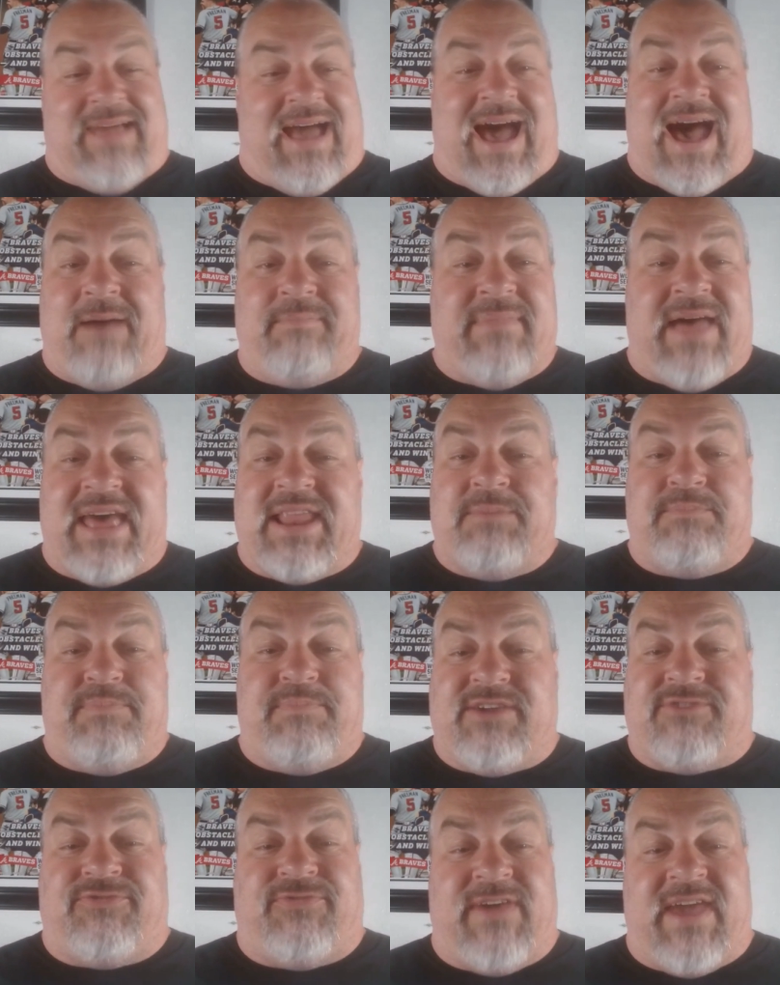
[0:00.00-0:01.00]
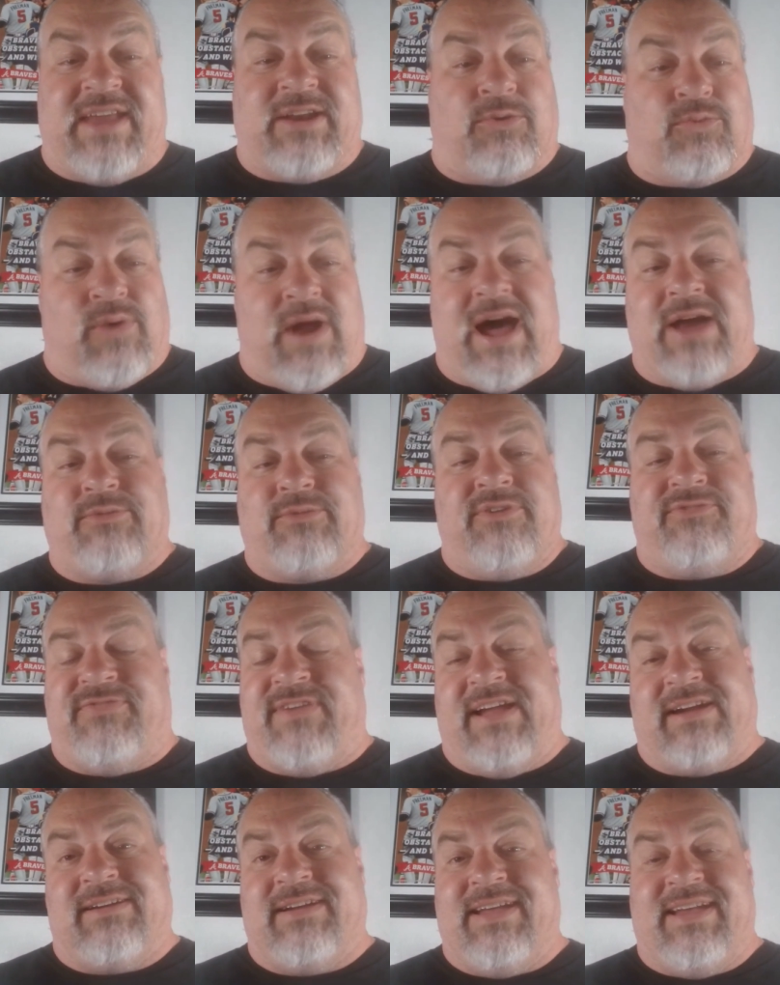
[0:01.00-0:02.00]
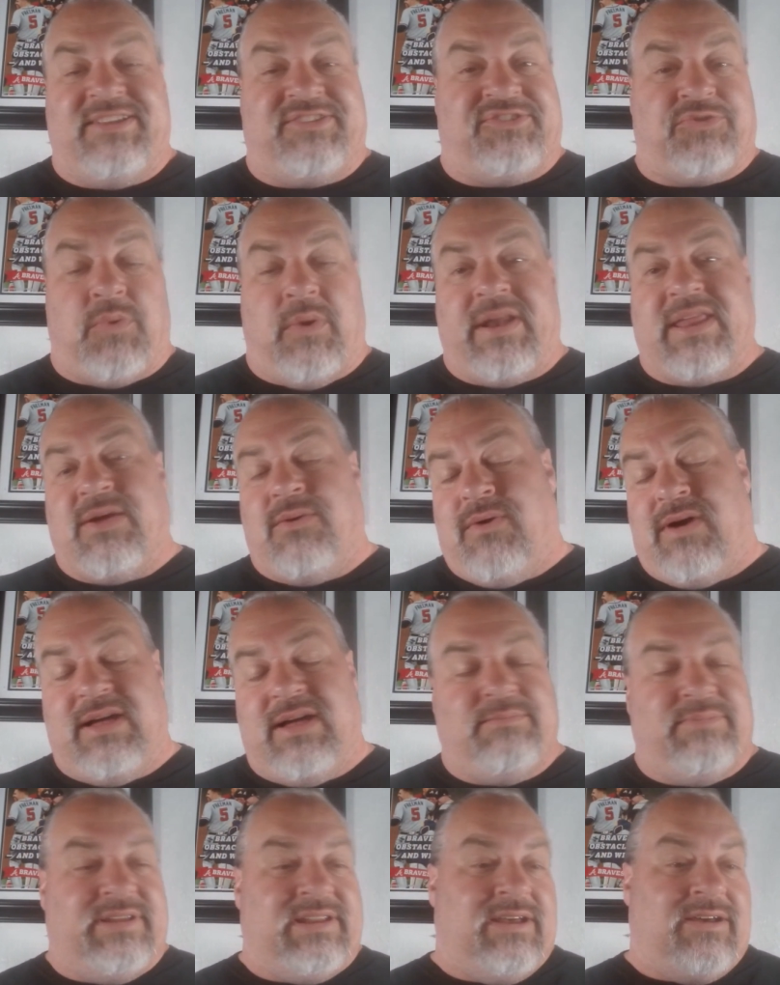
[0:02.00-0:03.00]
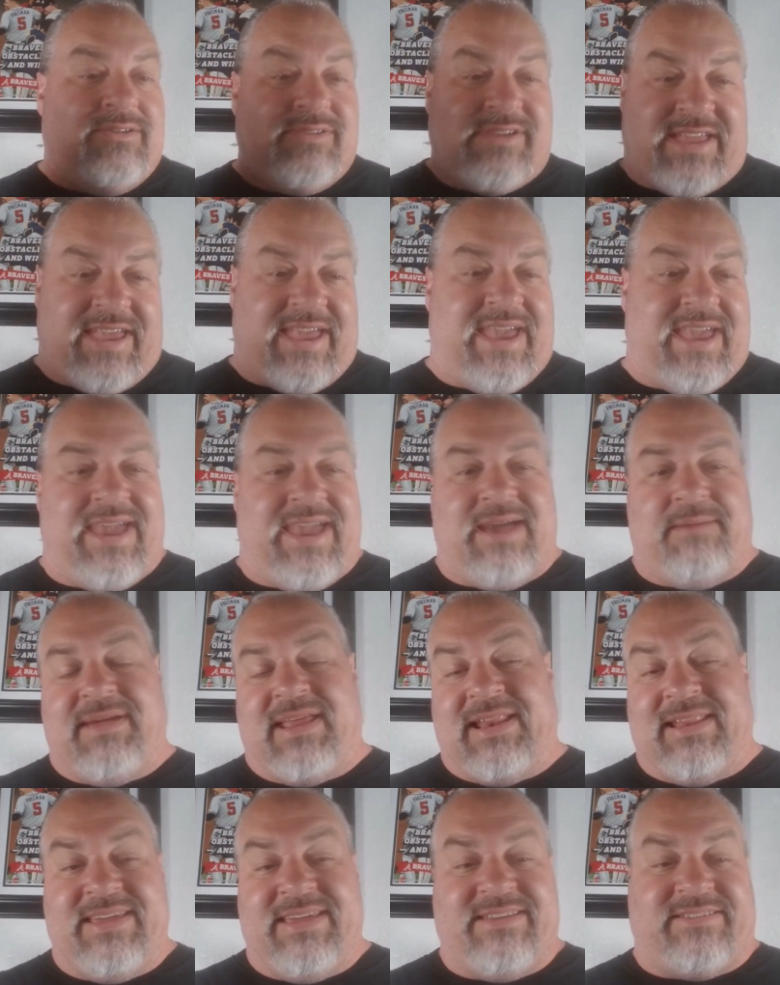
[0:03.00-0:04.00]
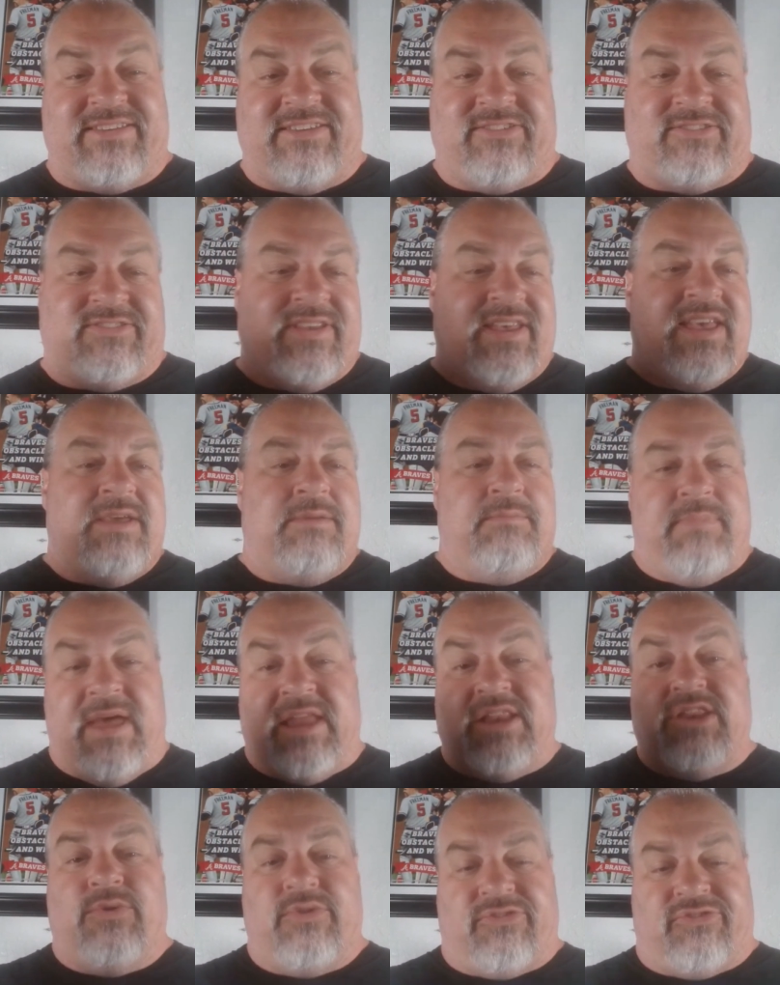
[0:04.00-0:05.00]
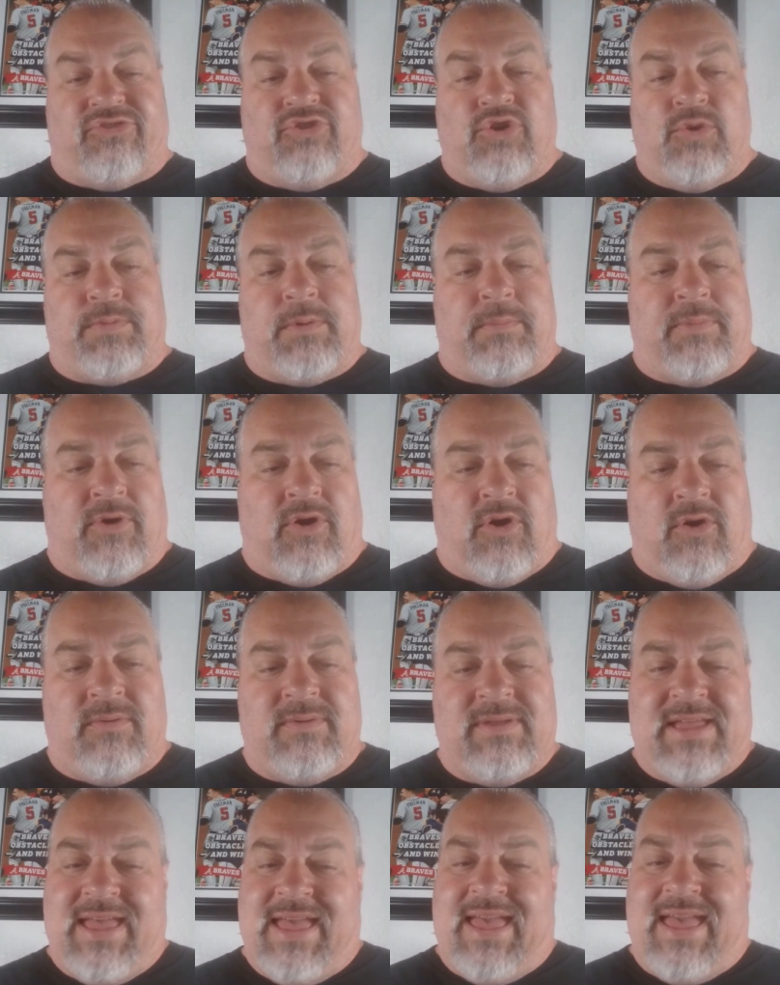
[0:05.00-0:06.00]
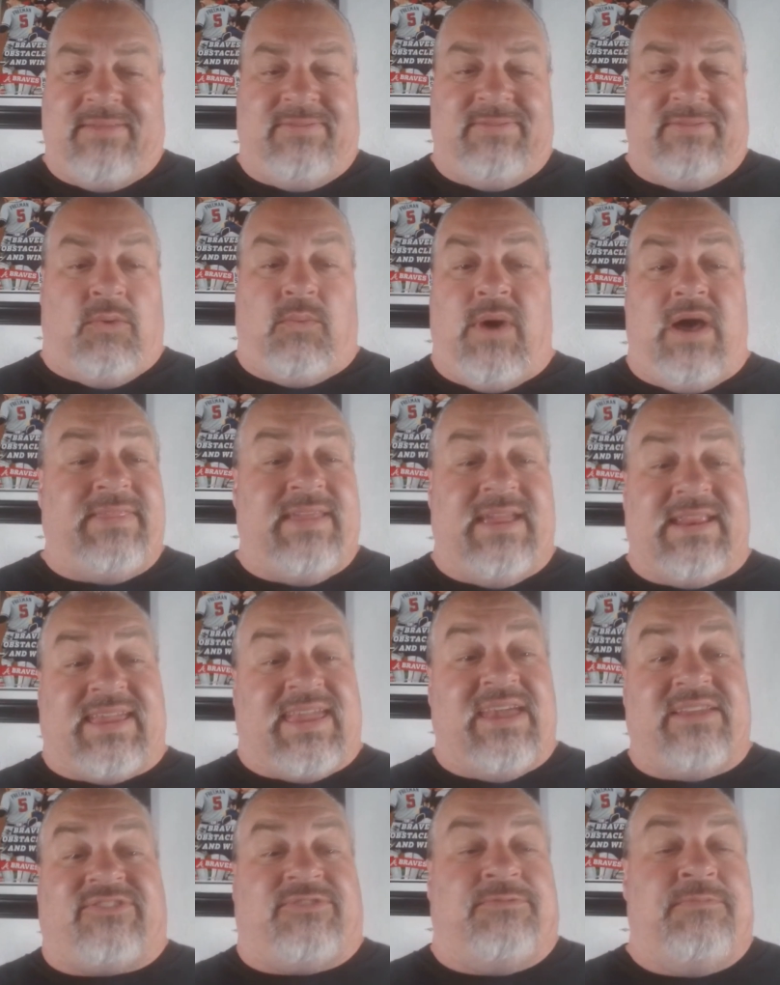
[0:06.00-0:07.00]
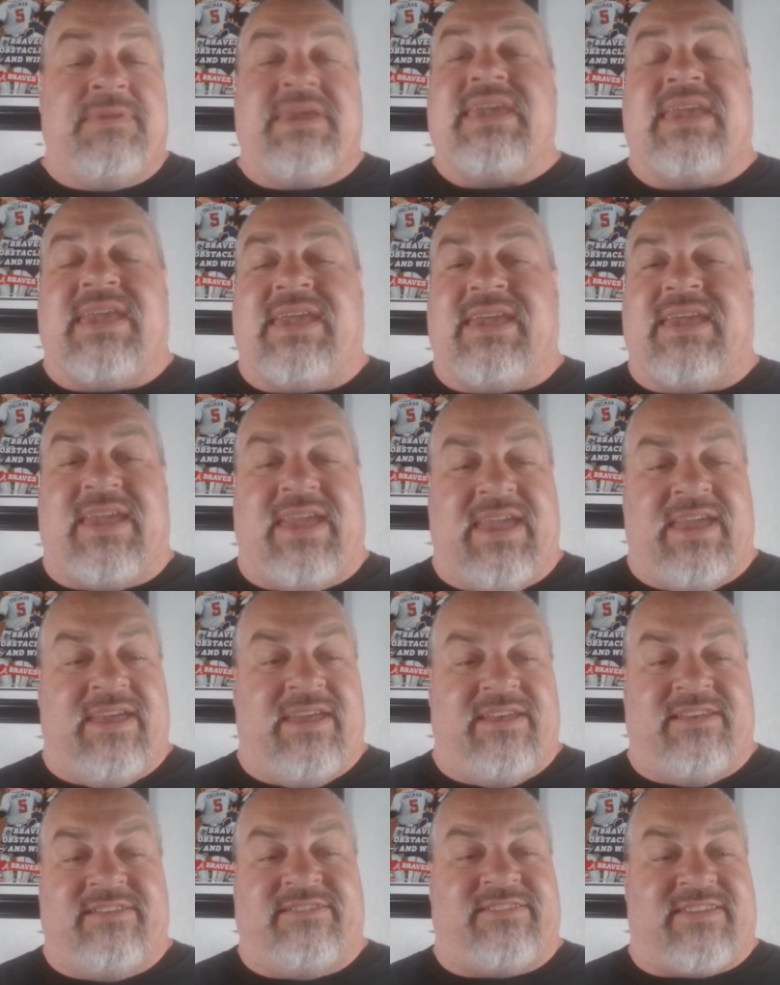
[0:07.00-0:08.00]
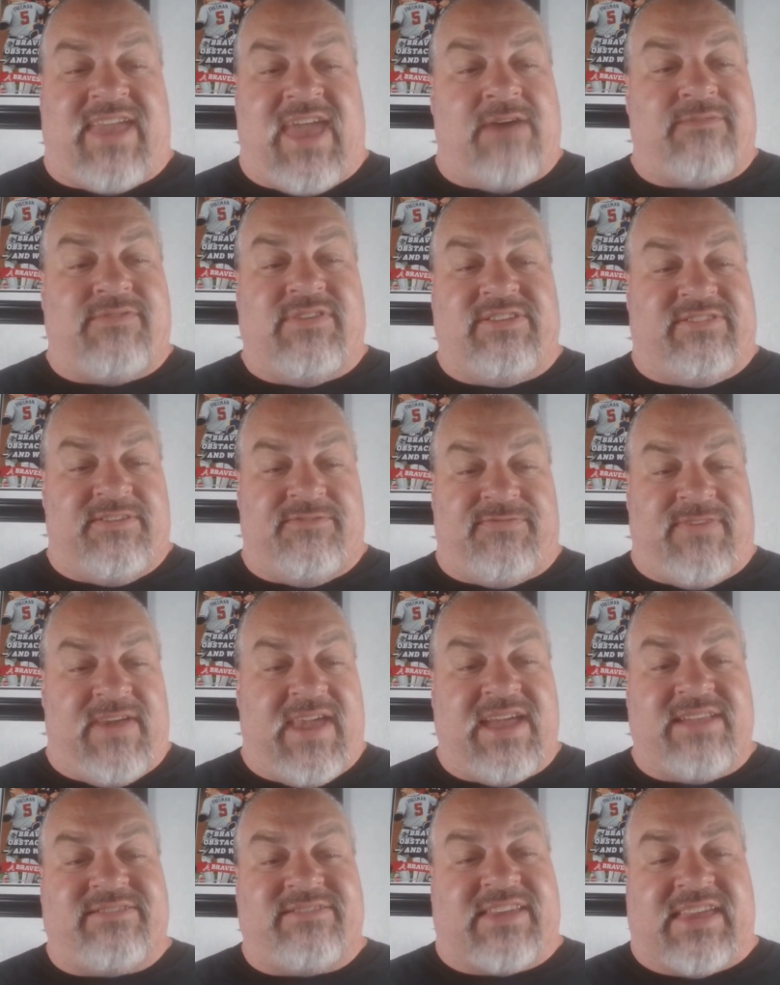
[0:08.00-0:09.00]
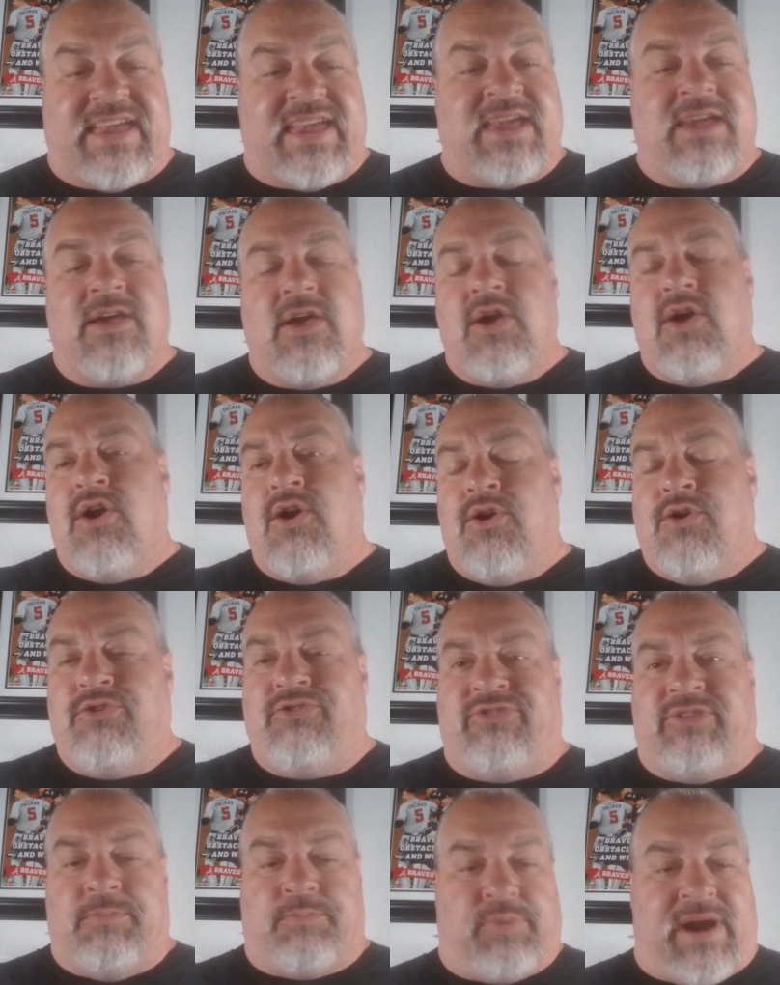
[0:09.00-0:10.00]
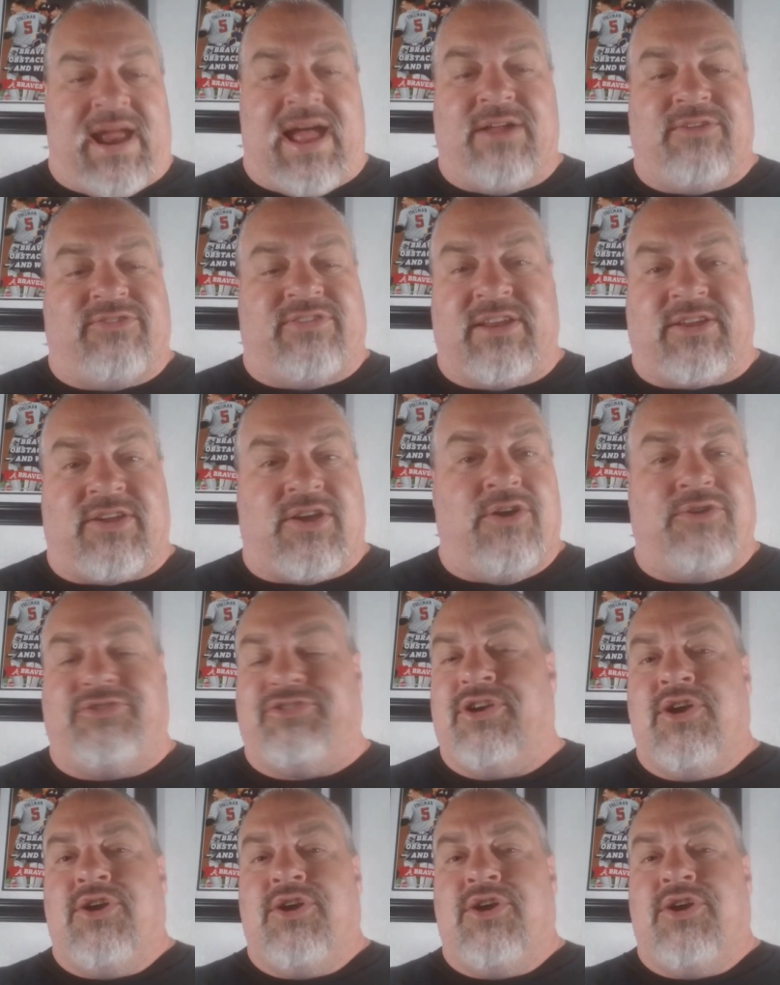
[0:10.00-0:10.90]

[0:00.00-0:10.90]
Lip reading: I'm not a big fan of Ron Rivera at 21, but okay. I mean, at least he's been to a Super Bowl. The one that gets me is Kevin Stefanski, who's the Browns head coach,